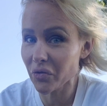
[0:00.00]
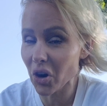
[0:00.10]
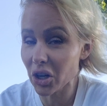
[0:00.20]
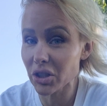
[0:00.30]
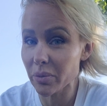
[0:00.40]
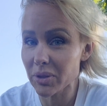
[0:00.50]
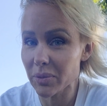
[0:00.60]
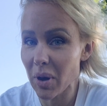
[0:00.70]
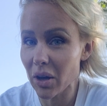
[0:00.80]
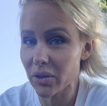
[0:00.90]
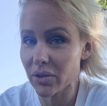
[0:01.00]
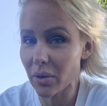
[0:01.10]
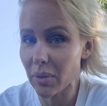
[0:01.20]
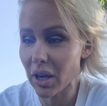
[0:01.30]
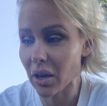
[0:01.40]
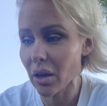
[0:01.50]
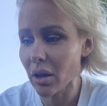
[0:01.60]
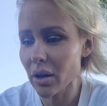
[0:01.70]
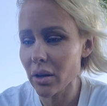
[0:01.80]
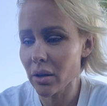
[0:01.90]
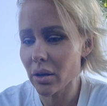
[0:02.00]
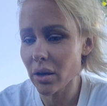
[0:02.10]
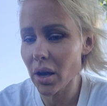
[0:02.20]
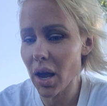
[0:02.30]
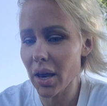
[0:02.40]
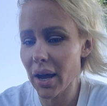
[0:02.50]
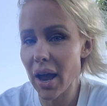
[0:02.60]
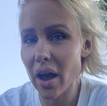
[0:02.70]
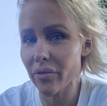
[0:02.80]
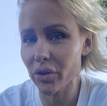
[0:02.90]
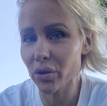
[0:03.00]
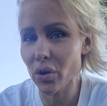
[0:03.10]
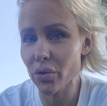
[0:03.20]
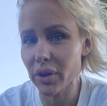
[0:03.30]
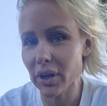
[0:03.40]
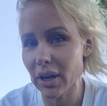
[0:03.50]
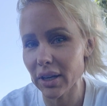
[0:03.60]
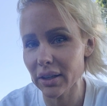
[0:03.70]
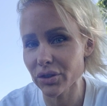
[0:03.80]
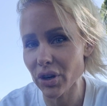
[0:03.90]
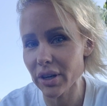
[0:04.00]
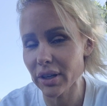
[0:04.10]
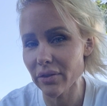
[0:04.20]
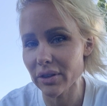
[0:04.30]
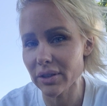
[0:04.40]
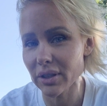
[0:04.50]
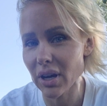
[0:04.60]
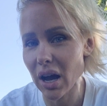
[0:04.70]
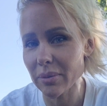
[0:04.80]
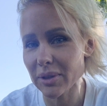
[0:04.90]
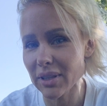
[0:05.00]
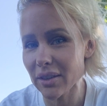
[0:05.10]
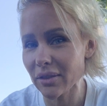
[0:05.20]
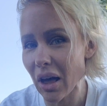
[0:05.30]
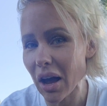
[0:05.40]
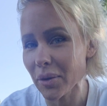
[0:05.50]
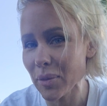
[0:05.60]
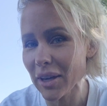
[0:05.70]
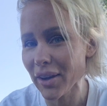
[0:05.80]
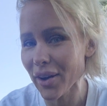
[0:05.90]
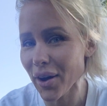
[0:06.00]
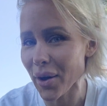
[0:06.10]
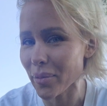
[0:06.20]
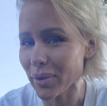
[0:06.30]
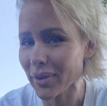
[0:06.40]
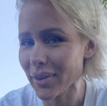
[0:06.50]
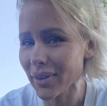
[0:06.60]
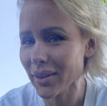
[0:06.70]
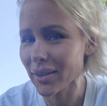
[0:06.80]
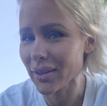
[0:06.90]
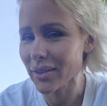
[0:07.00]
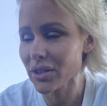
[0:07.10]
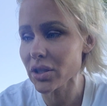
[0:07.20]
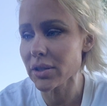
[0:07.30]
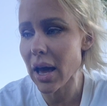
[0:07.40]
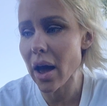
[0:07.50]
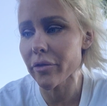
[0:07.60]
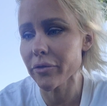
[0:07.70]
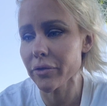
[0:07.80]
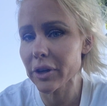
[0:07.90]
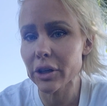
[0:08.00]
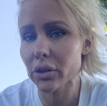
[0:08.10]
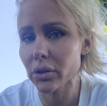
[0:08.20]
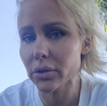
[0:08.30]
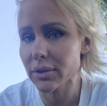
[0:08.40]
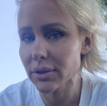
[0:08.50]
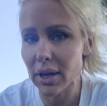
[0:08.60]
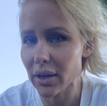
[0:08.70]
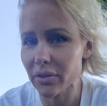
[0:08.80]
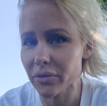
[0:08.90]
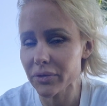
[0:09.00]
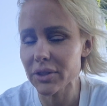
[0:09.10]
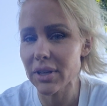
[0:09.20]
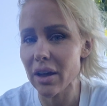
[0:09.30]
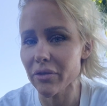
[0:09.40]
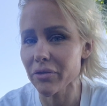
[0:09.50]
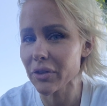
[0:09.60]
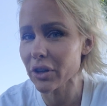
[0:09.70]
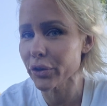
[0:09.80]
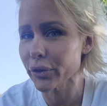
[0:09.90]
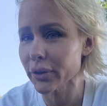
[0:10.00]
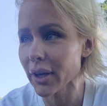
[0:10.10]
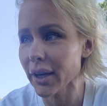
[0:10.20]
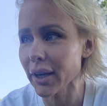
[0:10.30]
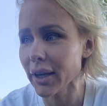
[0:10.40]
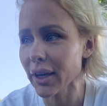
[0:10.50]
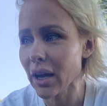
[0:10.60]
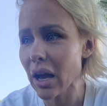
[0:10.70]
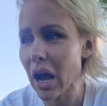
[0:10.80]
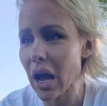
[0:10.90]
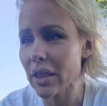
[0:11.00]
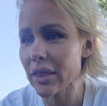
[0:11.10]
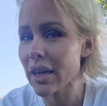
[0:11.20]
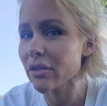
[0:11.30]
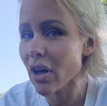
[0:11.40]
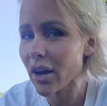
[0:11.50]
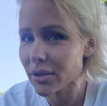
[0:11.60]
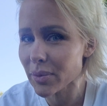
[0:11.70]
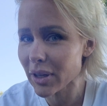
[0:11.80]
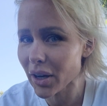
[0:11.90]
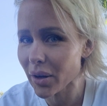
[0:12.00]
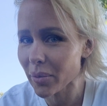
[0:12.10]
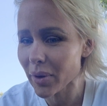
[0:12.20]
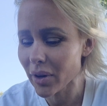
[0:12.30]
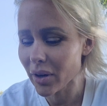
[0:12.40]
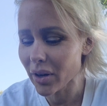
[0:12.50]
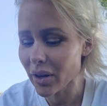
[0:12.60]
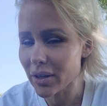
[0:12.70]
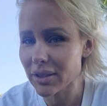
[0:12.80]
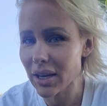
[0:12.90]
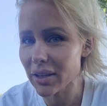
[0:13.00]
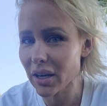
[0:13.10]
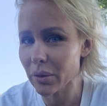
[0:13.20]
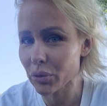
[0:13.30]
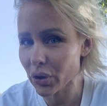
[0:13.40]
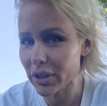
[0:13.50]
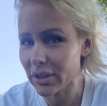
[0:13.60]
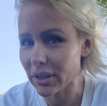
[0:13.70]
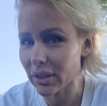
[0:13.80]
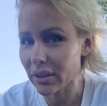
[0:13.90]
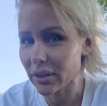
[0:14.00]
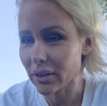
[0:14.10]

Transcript: fucked up smells on me, and I have the clothing and I try to give it to the cops, they lock me up. Does that feel safe? Does that feel like they locked me up saying that I'm crazy?